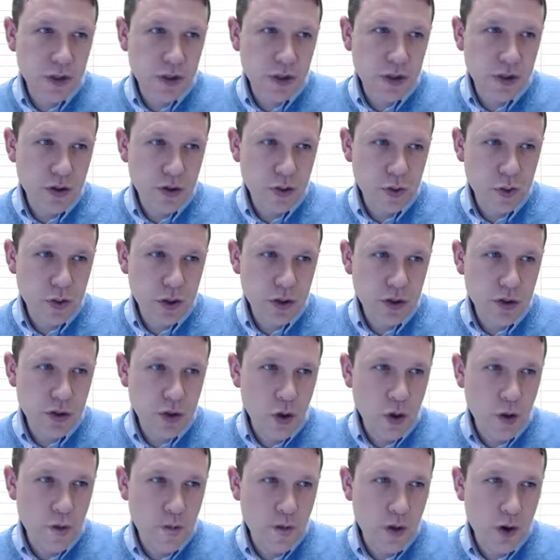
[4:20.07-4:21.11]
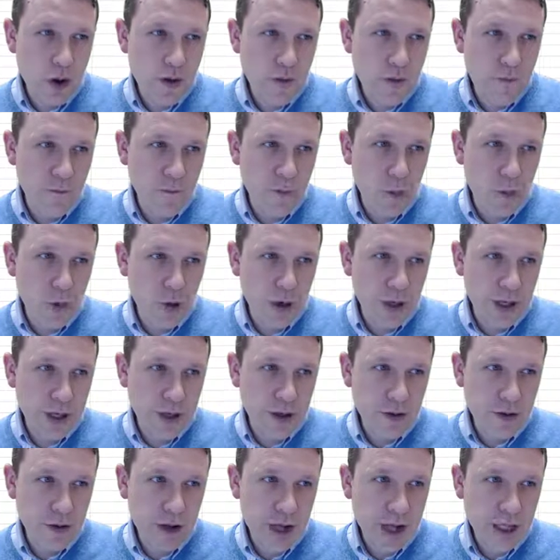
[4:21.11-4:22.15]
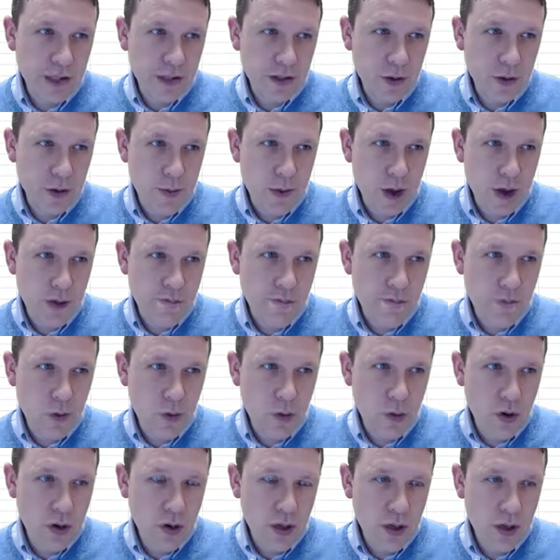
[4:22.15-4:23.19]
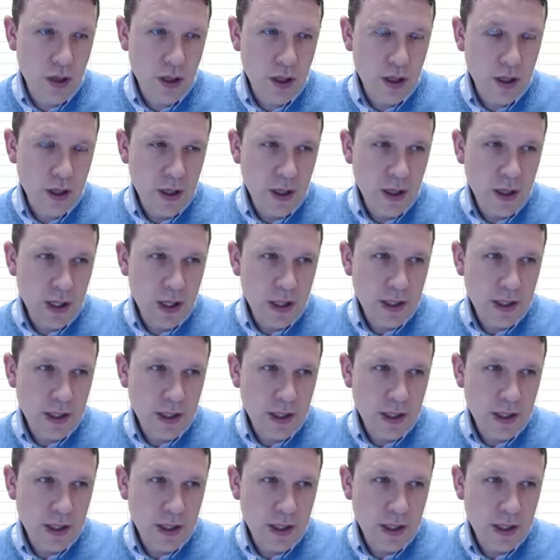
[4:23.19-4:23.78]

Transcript: once you're once you're over on the four here, right? So I'm on four.